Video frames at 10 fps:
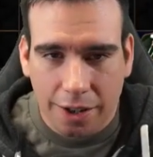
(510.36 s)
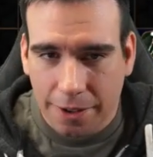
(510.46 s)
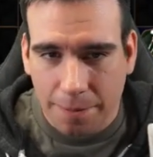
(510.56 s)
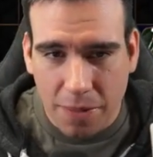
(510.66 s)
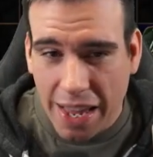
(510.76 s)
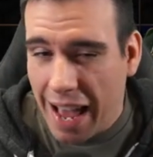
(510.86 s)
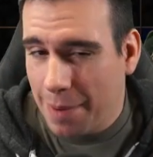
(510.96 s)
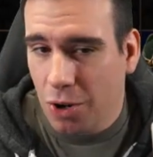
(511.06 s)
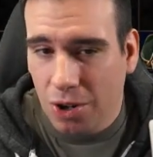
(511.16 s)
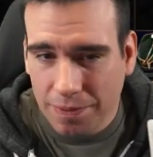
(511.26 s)
The
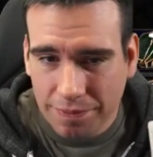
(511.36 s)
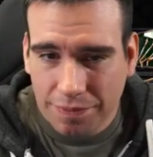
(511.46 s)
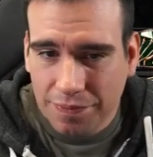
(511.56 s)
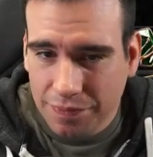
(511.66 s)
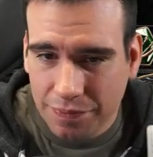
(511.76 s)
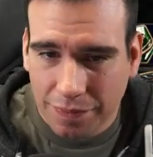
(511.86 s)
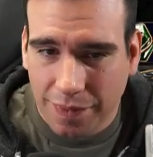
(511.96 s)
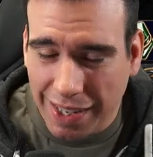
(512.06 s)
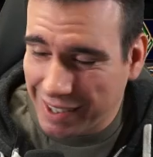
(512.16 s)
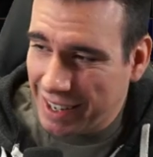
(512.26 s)
Admiral,
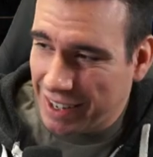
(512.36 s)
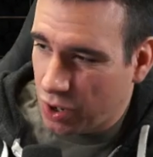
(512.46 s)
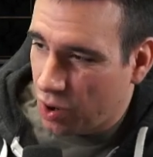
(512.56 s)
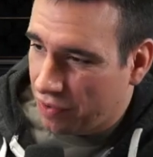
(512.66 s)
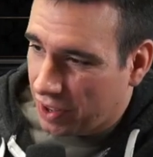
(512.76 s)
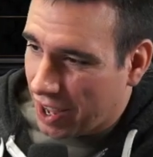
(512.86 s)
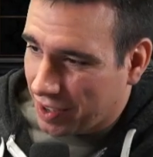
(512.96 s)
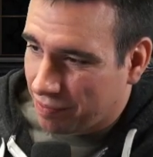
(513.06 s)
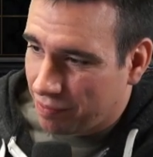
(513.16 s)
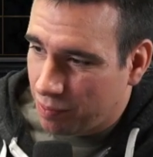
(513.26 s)
like I said, is going for like
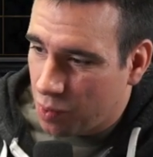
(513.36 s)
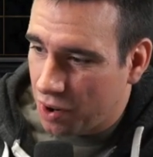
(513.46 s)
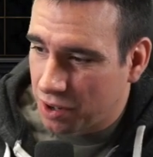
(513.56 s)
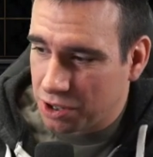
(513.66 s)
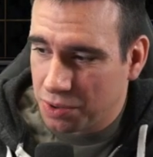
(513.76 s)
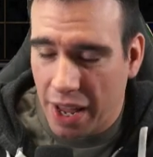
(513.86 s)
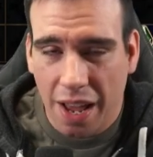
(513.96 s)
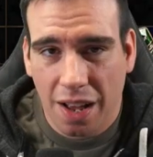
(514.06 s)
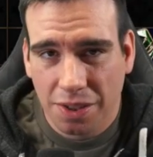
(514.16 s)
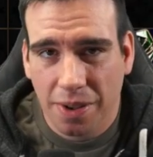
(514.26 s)
1 or 2
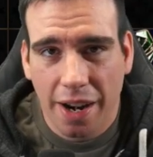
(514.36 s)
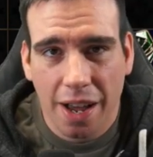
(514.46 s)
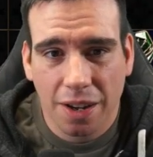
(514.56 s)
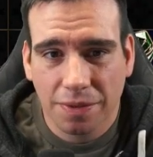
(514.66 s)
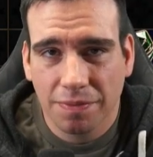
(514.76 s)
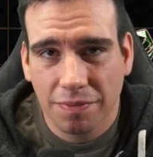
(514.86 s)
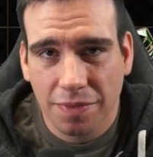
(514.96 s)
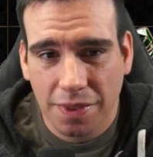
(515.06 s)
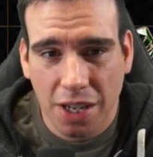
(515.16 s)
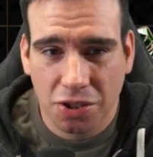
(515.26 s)
chaos right now.
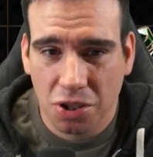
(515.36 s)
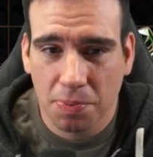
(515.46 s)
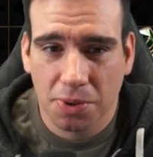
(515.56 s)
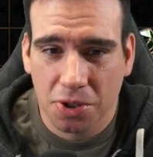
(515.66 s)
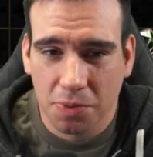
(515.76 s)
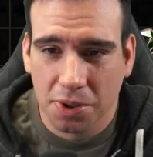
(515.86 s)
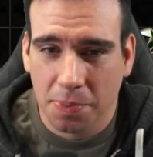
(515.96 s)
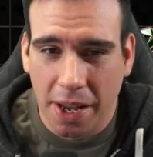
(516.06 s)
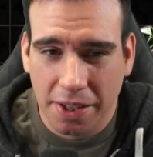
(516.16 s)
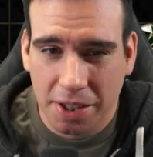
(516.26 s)
Not super
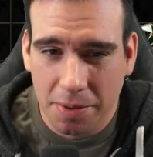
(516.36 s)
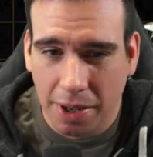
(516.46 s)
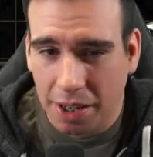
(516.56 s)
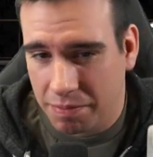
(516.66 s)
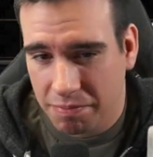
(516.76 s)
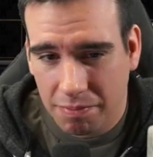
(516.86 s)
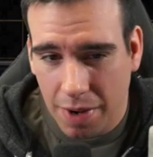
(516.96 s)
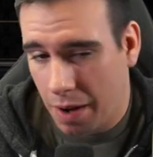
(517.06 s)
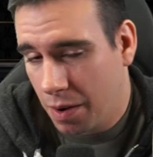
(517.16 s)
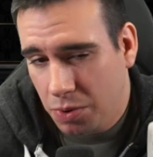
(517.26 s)
spicy, but
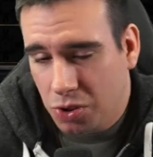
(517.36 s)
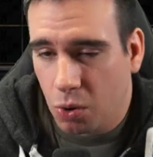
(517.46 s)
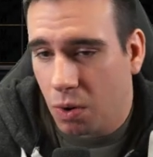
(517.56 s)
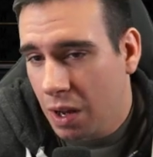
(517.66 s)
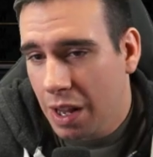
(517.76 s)
it was cool.